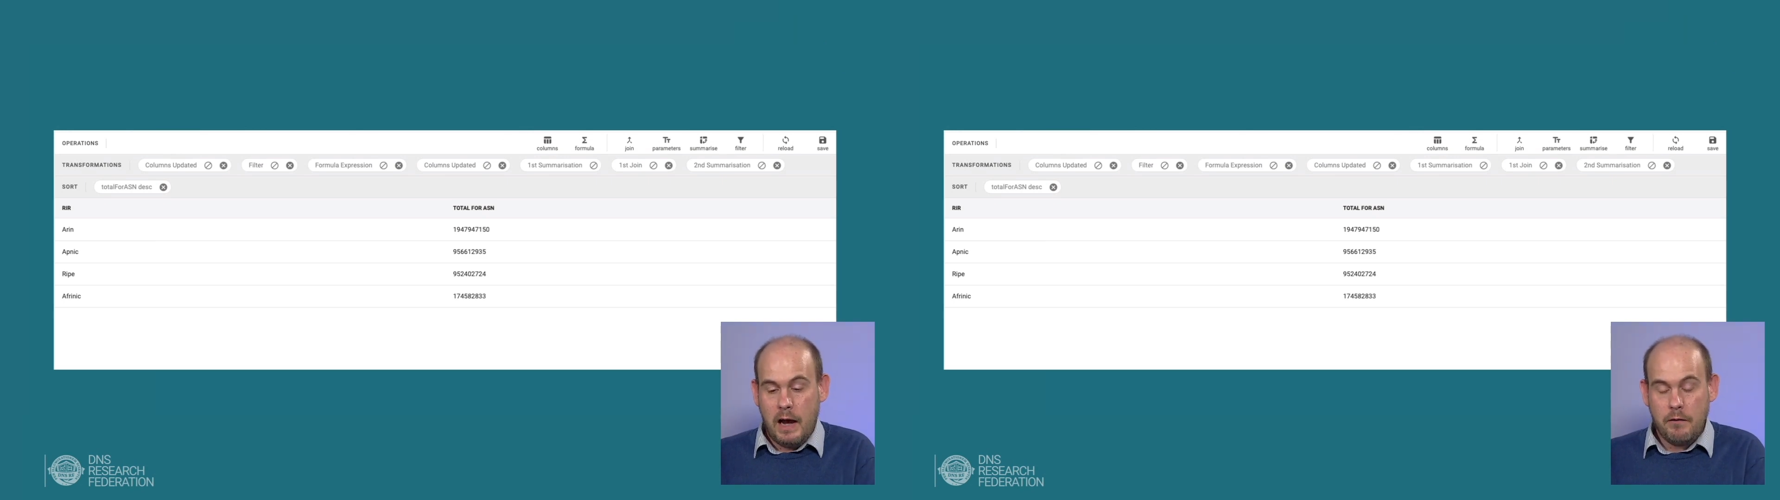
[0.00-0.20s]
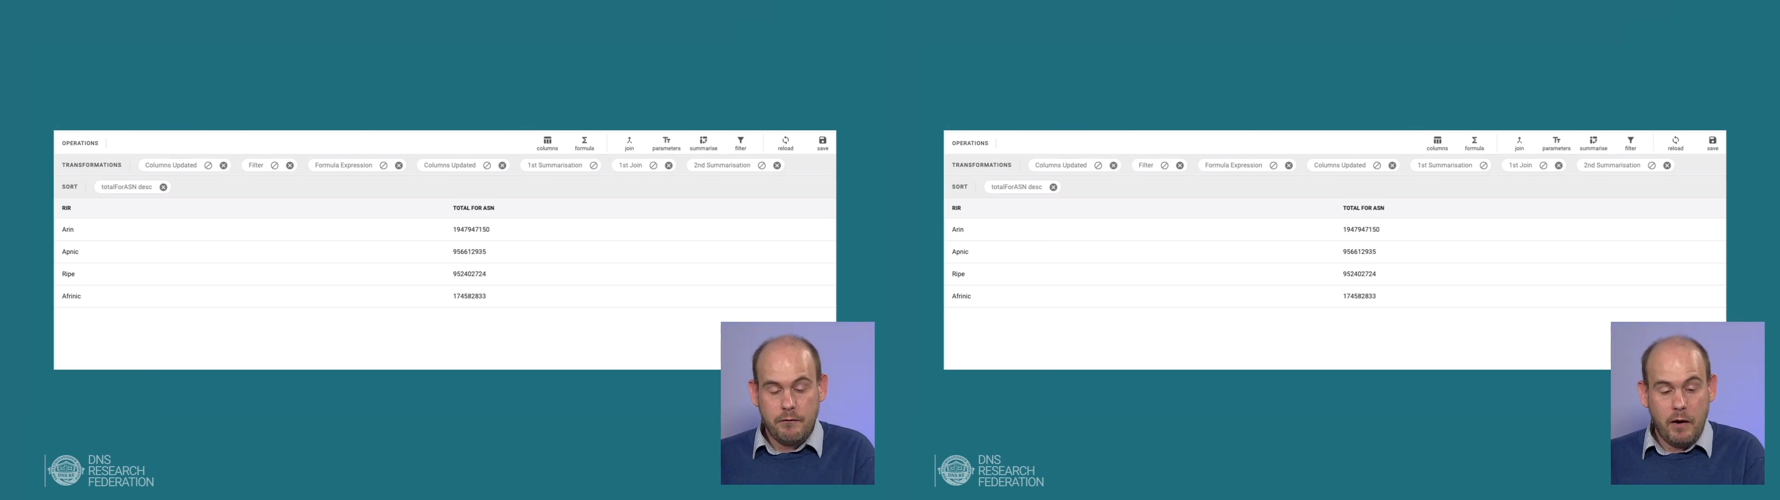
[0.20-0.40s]

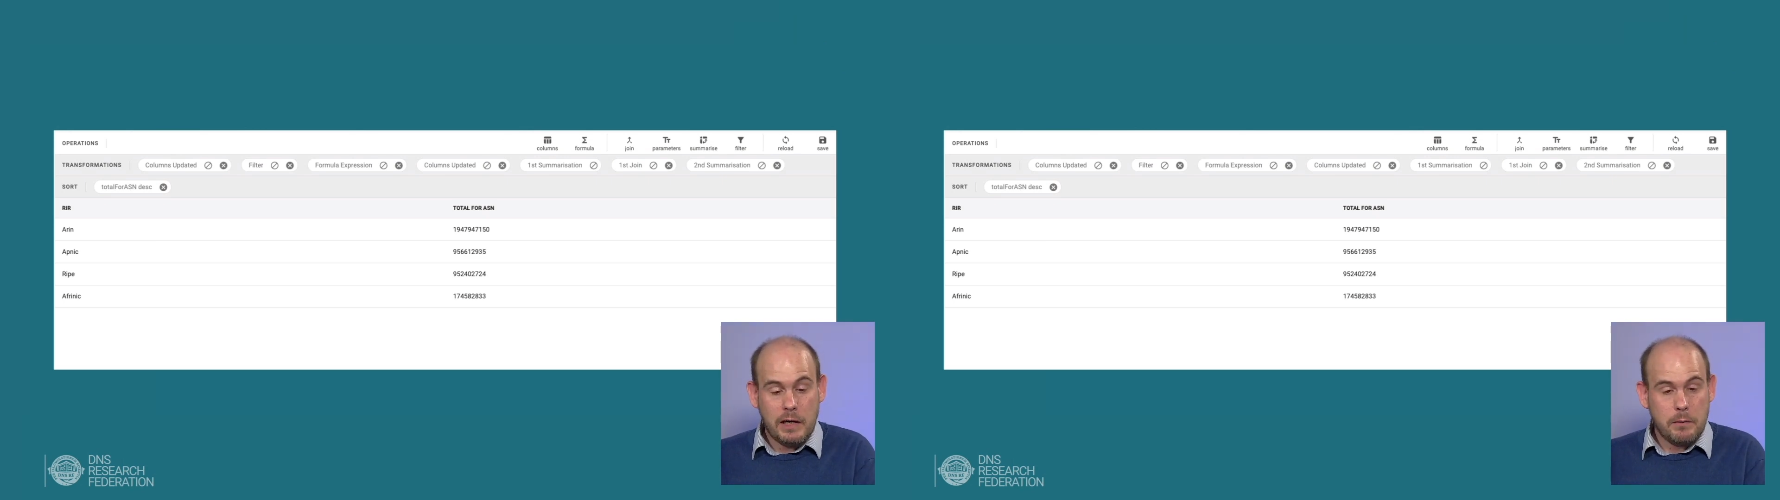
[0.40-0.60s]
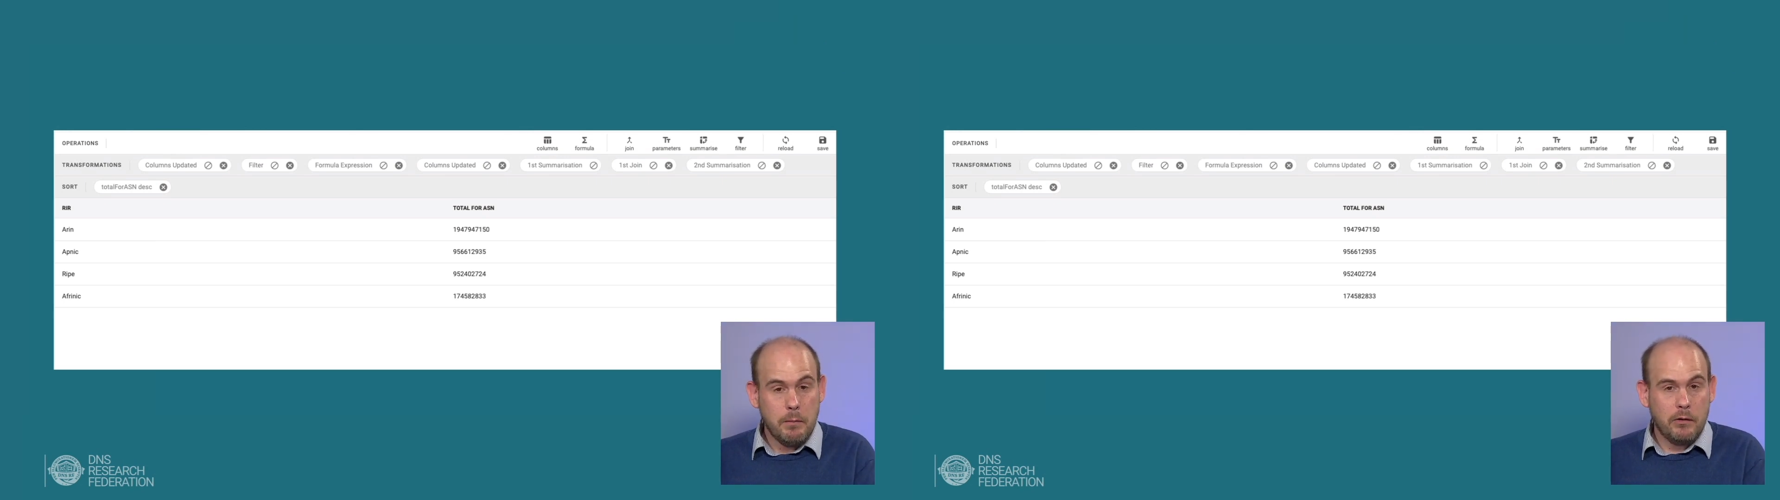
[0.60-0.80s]
And
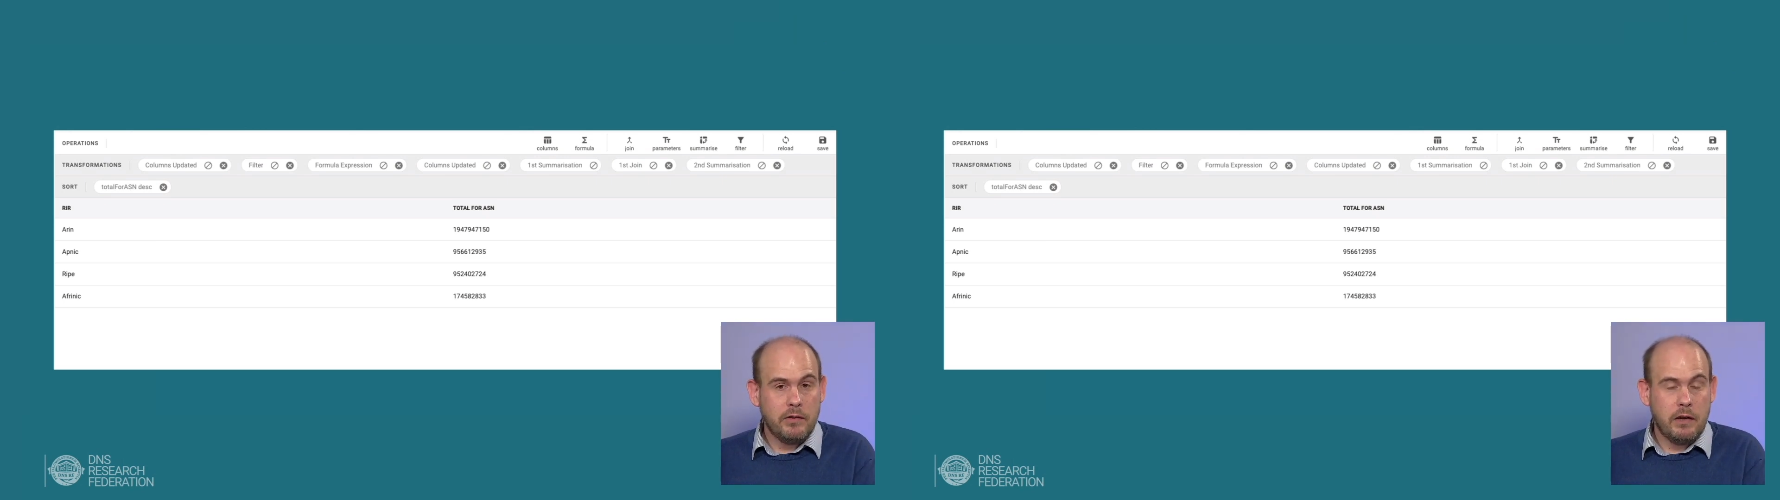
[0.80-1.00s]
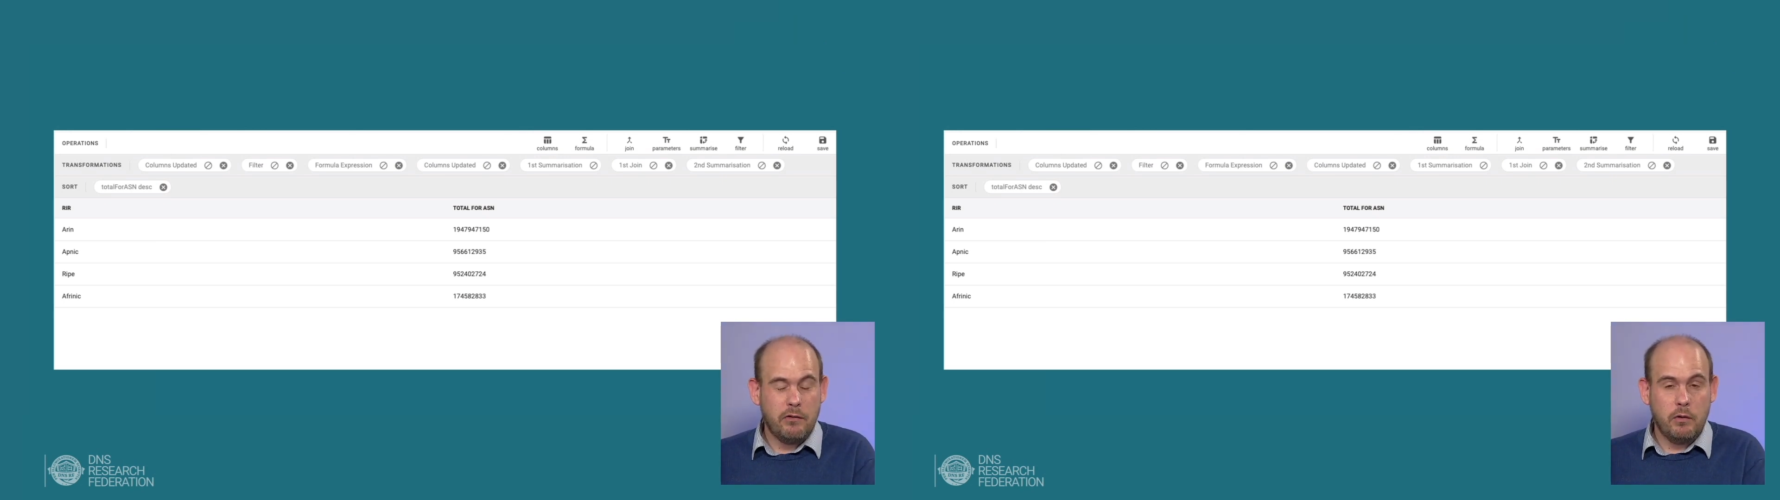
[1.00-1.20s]
finally, we might
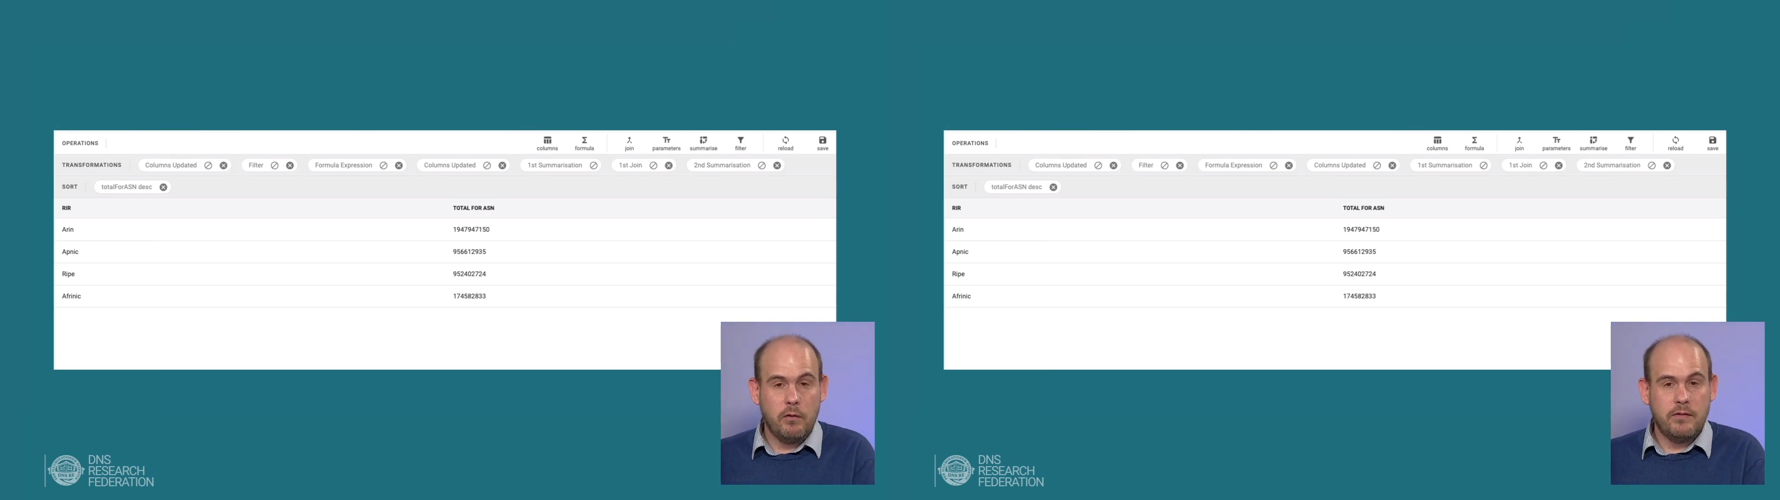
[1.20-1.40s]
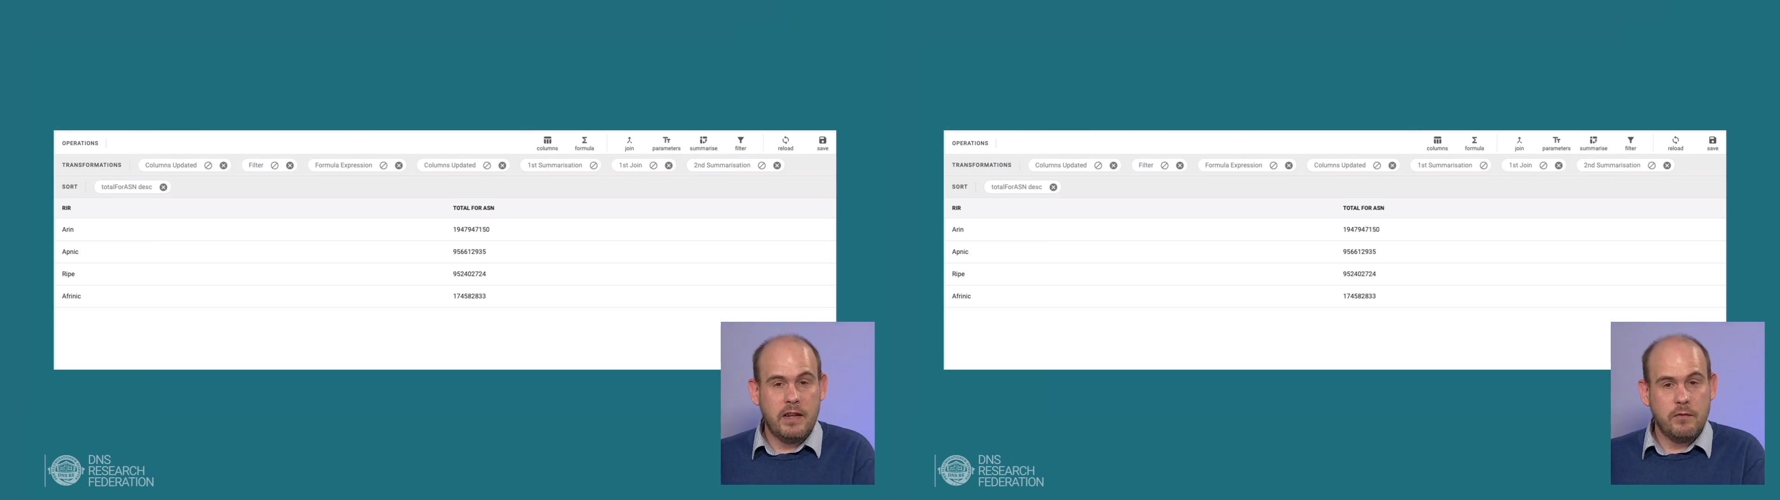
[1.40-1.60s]
get a sort
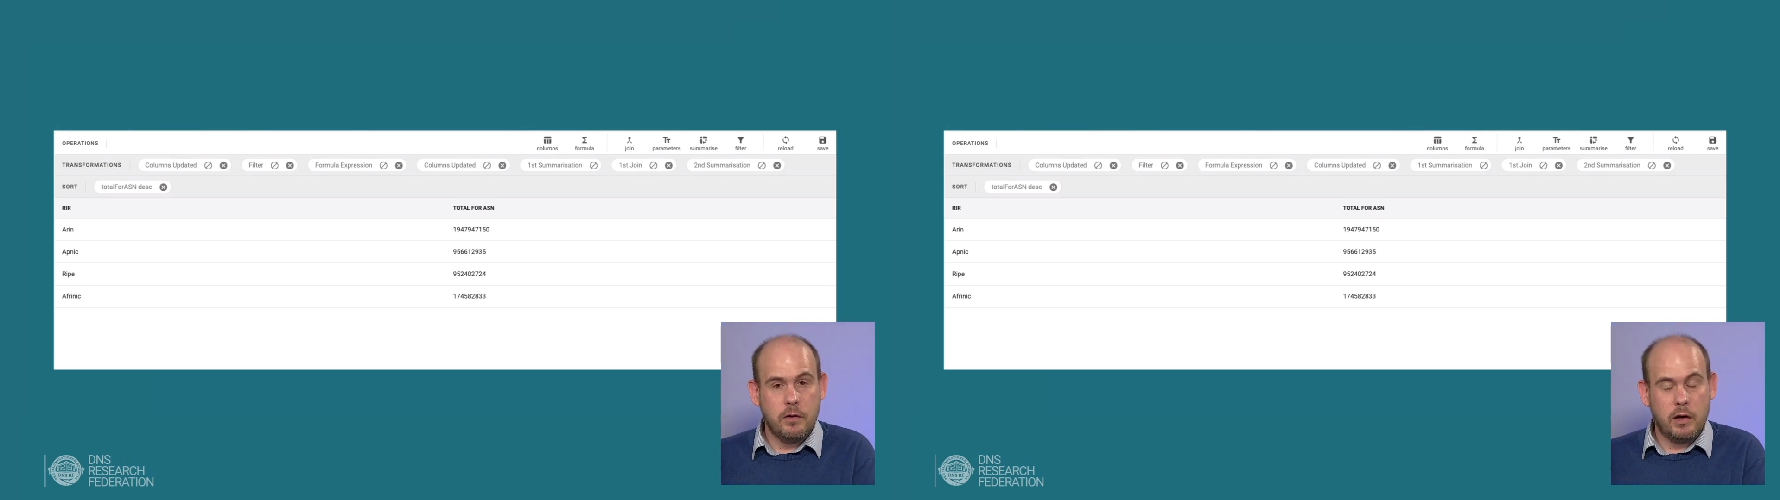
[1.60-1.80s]
of sense of the